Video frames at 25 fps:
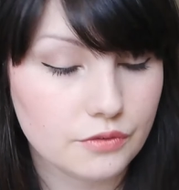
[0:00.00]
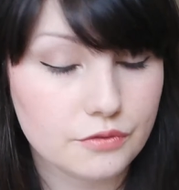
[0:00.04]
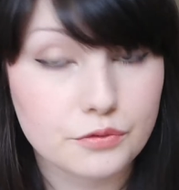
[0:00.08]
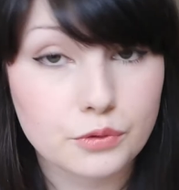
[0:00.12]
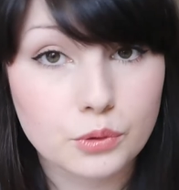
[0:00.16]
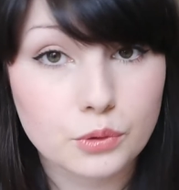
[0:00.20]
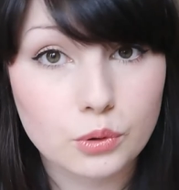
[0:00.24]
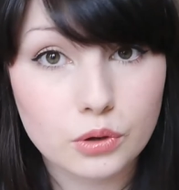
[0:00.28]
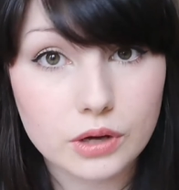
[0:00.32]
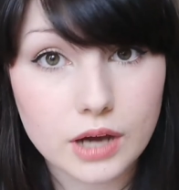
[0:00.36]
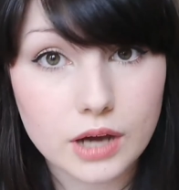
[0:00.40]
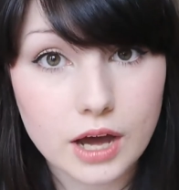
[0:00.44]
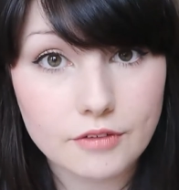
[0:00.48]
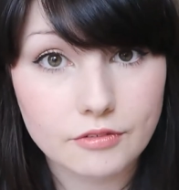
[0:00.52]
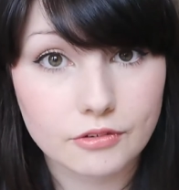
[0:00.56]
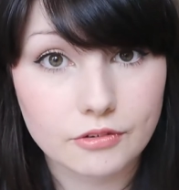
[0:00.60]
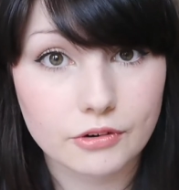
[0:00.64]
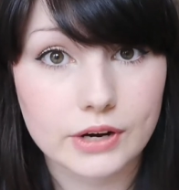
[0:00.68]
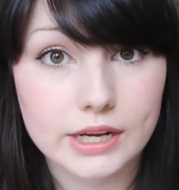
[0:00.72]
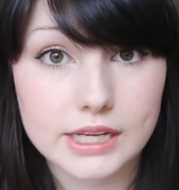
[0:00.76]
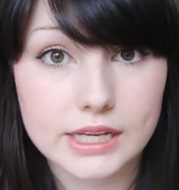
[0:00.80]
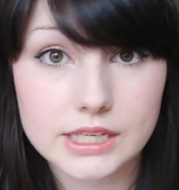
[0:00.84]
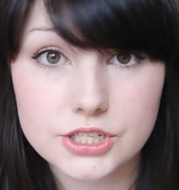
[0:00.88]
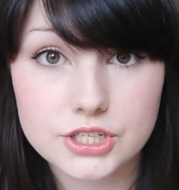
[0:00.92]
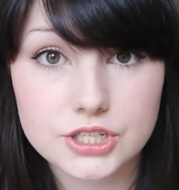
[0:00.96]
full
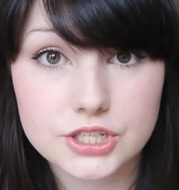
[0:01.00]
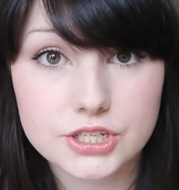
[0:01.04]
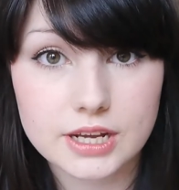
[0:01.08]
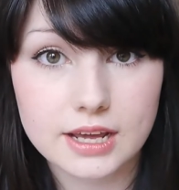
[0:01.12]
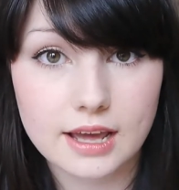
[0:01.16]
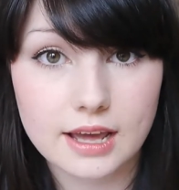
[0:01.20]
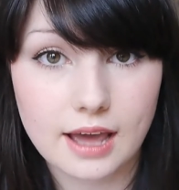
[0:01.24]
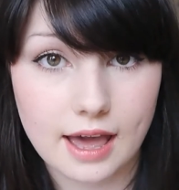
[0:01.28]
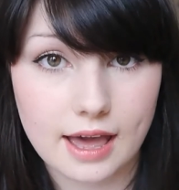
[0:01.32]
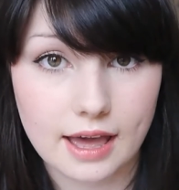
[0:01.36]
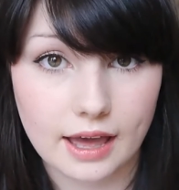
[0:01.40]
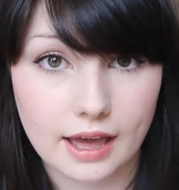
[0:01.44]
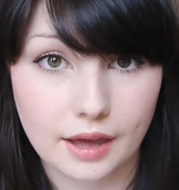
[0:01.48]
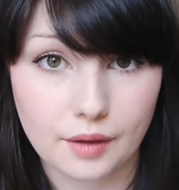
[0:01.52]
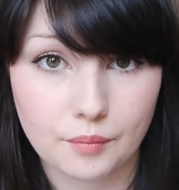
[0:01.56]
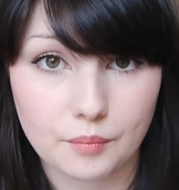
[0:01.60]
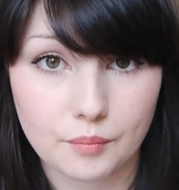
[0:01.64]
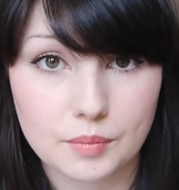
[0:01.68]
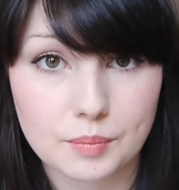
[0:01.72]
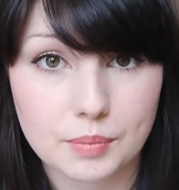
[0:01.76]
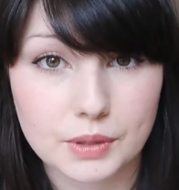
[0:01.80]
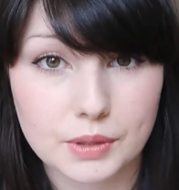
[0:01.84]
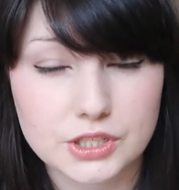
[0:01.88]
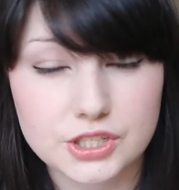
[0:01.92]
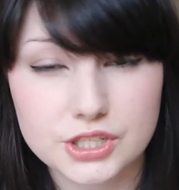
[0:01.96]
coverage,
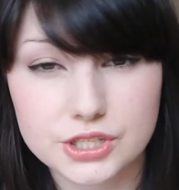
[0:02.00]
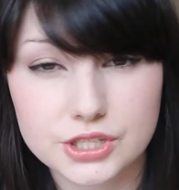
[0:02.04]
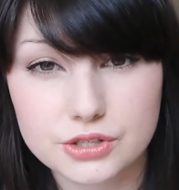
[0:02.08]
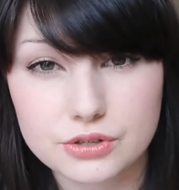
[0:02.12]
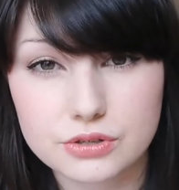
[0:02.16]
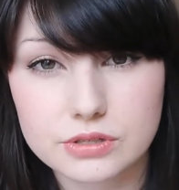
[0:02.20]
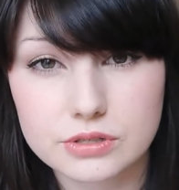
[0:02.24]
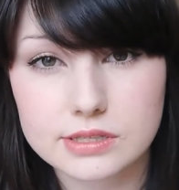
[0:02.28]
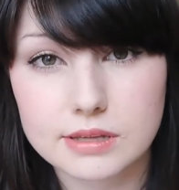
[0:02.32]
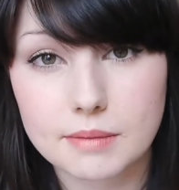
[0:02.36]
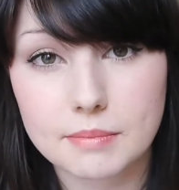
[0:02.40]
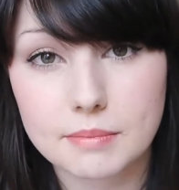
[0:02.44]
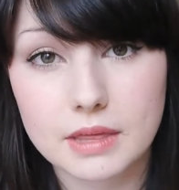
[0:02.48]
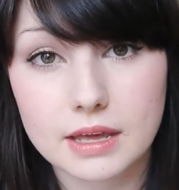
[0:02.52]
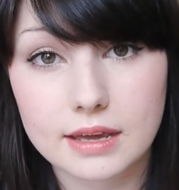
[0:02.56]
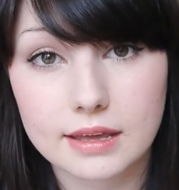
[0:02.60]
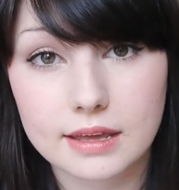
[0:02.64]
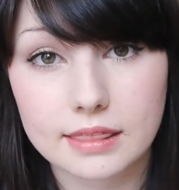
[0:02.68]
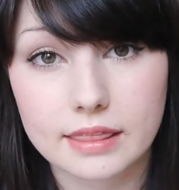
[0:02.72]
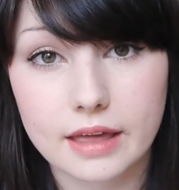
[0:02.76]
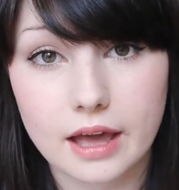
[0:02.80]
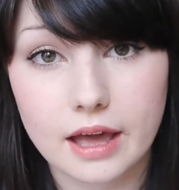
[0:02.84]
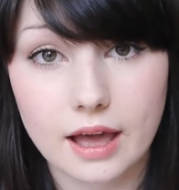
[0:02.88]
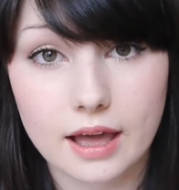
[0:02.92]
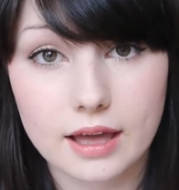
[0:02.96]
but just use
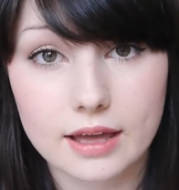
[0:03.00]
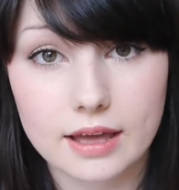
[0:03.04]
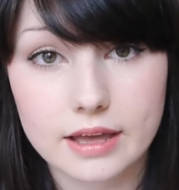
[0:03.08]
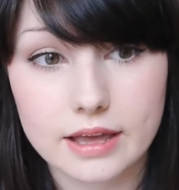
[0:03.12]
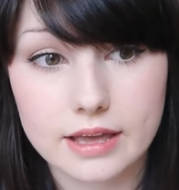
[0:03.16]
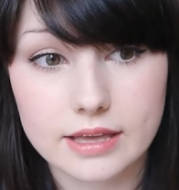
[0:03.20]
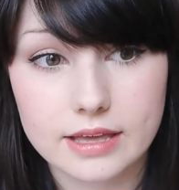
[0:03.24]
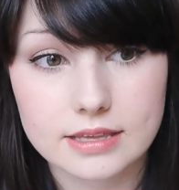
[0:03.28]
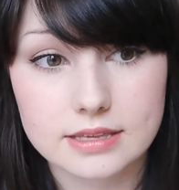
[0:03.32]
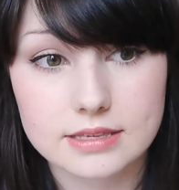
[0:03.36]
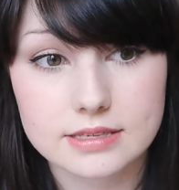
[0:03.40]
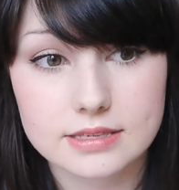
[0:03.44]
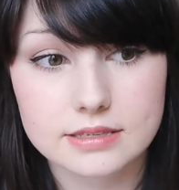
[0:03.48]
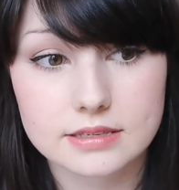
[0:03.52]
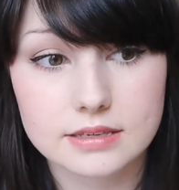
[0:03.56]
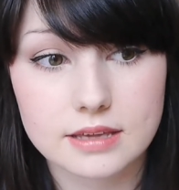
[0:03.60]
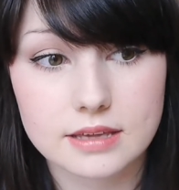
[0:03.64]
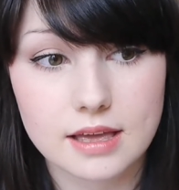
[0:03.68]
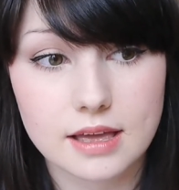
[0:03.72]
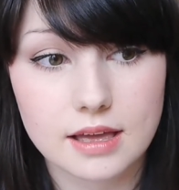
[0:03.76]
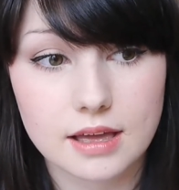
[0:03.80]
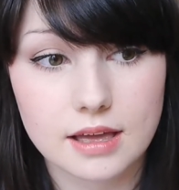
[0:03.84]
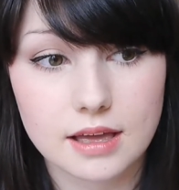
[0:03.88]
something that is